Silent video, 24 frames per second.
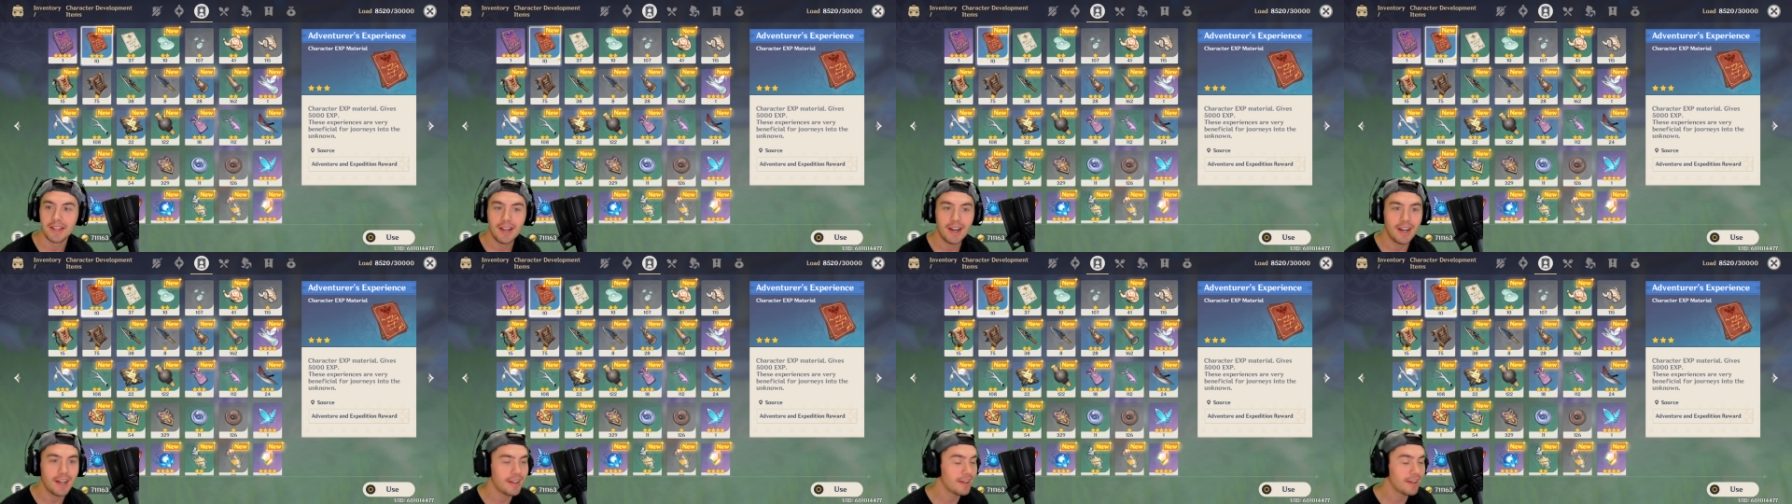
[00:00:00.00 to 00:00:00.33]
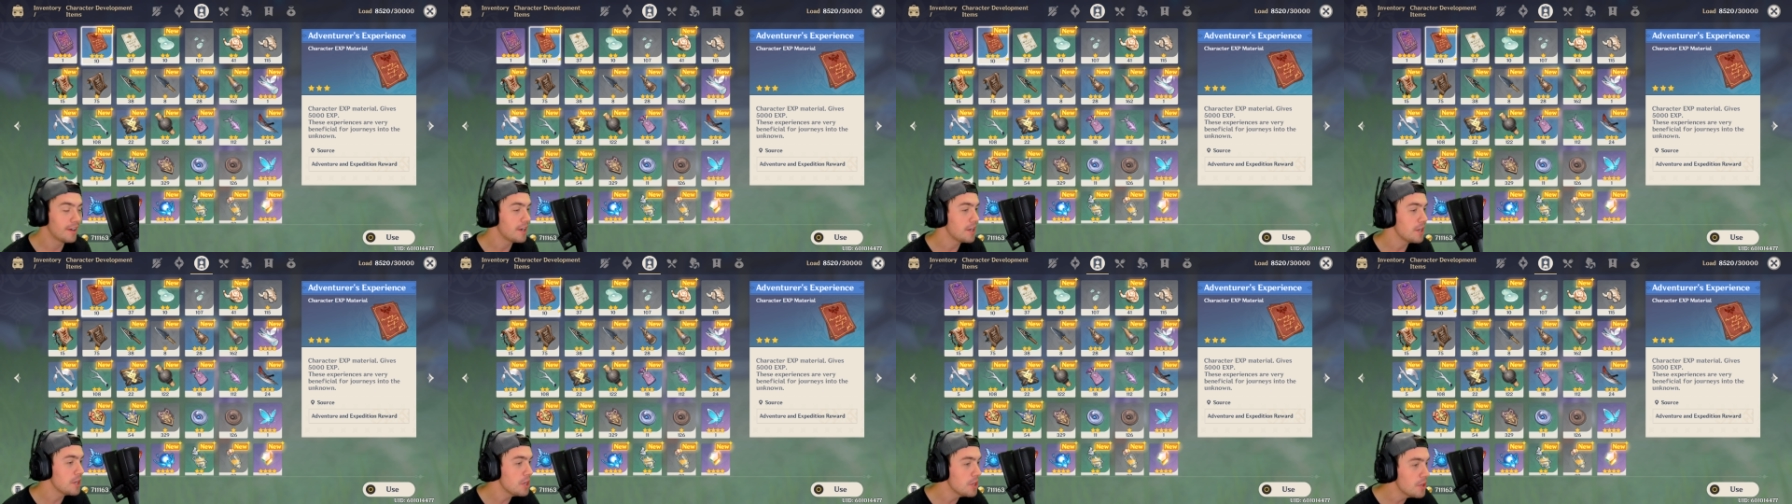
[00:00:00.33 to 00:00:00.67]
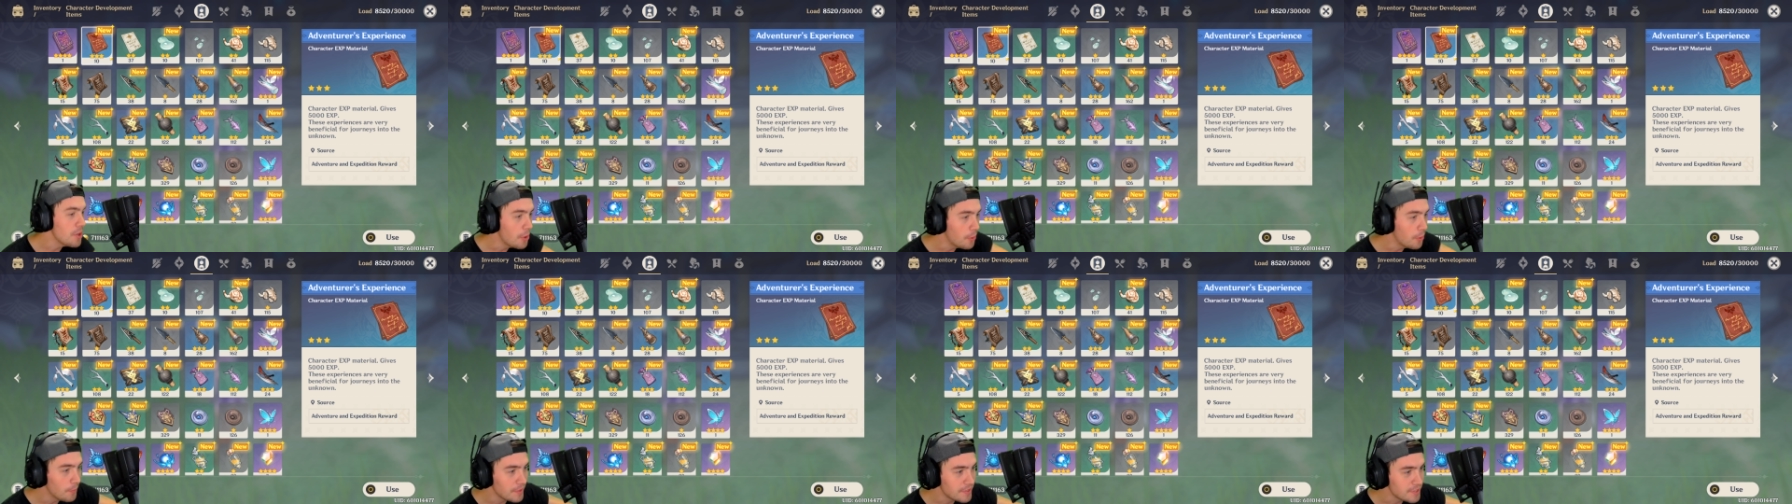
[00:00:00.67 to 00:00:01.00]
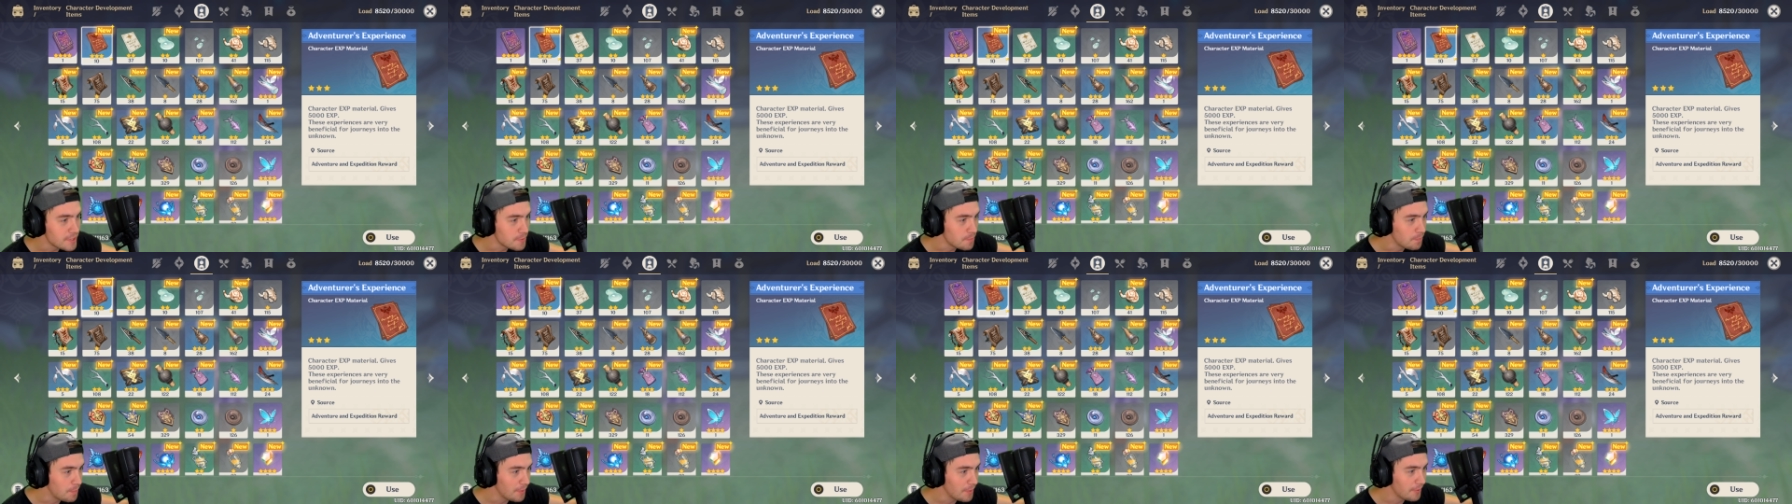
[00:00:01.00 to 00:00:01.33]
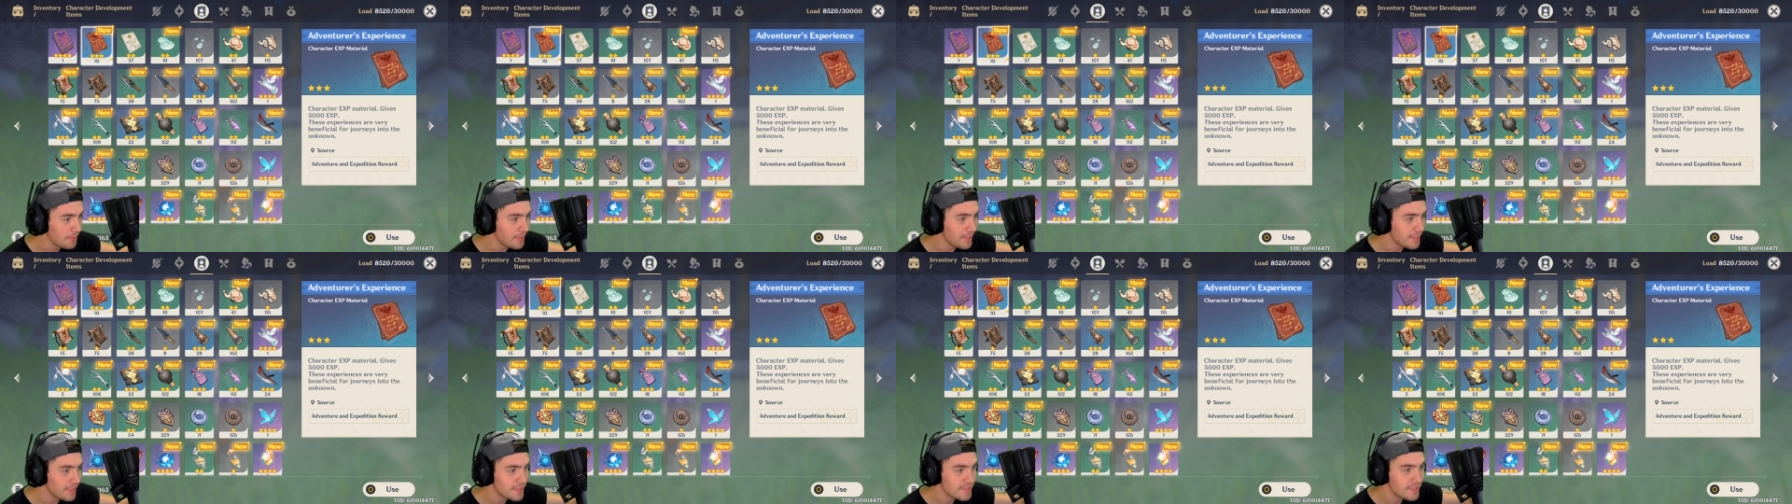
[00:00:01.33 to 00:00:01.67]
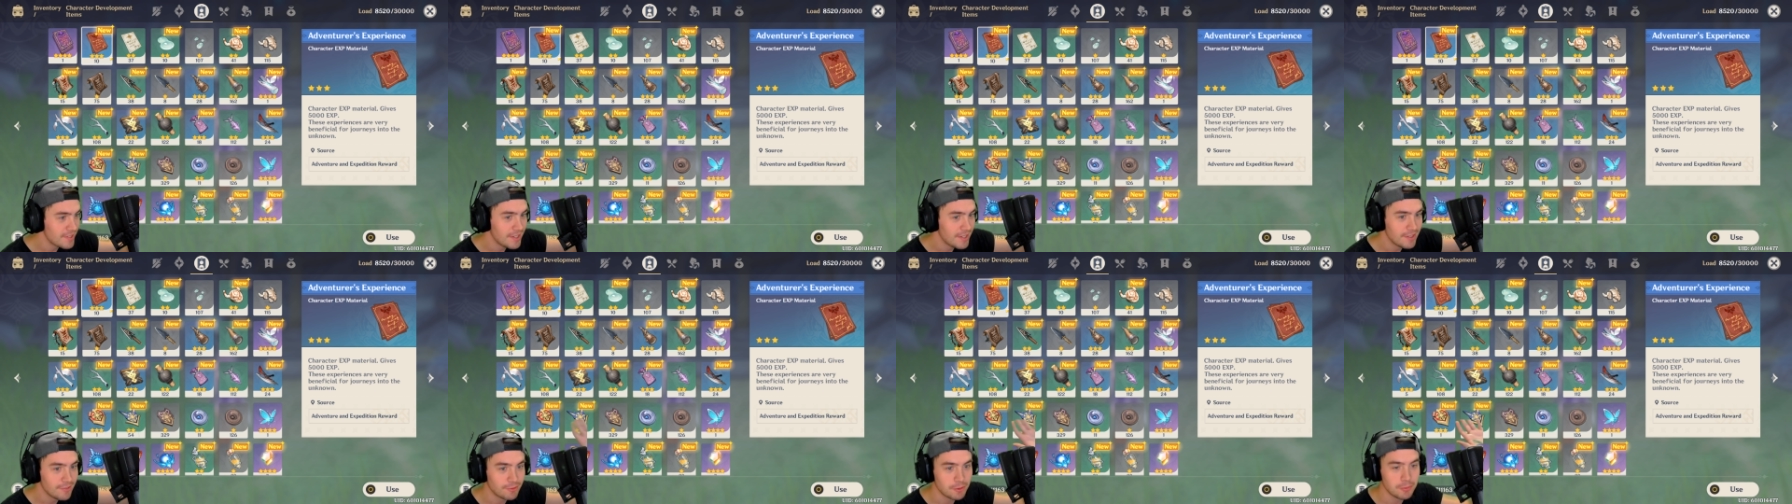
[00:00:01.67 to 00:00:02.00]
I got no experience
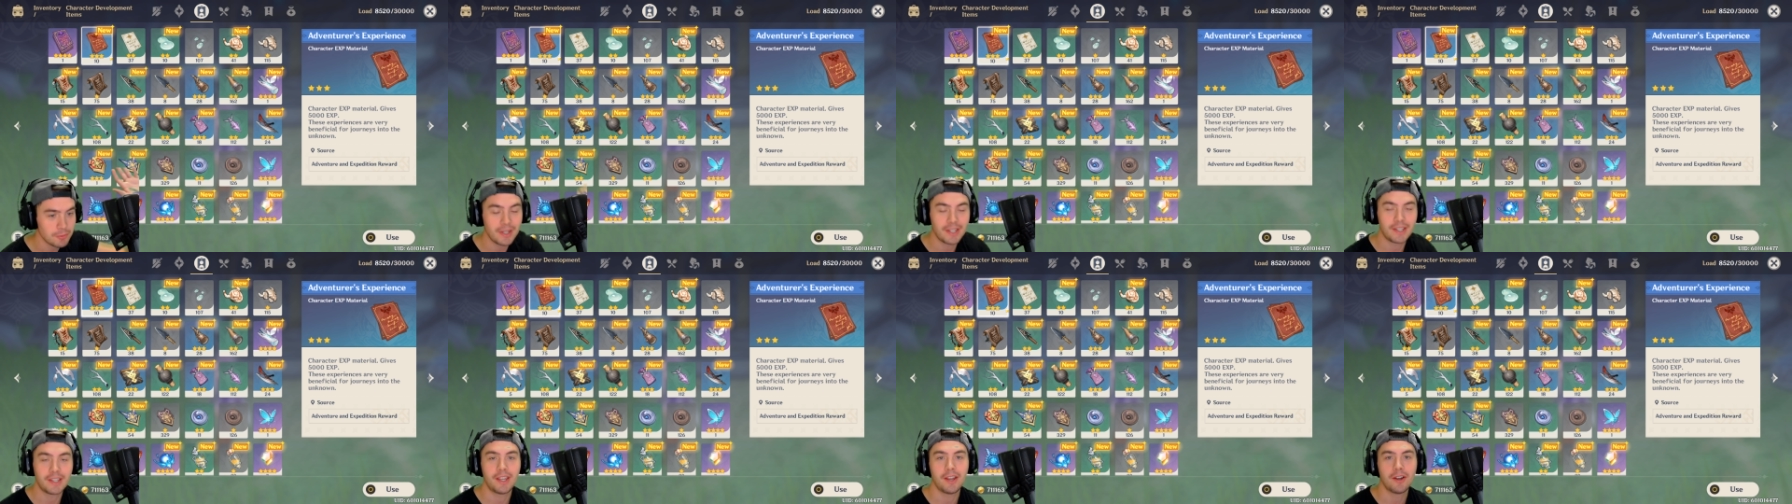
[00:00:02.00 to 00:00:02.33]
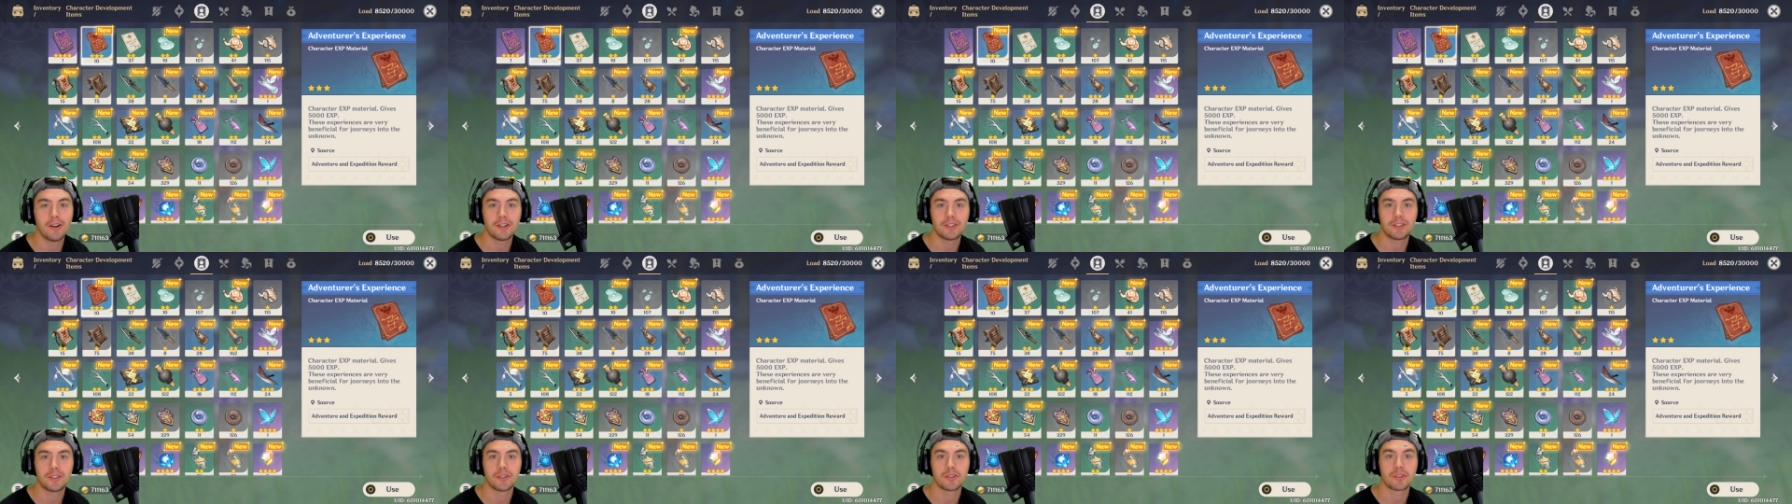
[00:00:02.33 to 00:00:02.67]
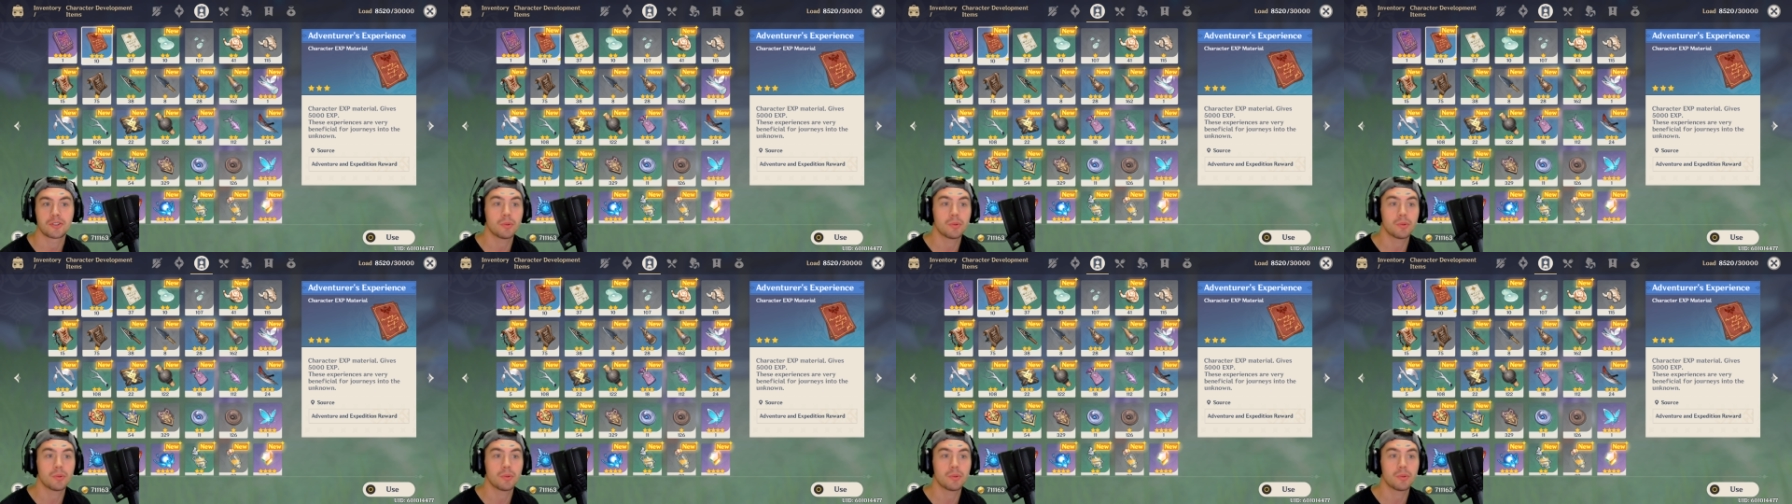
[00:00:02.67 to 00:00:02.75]
for my characters.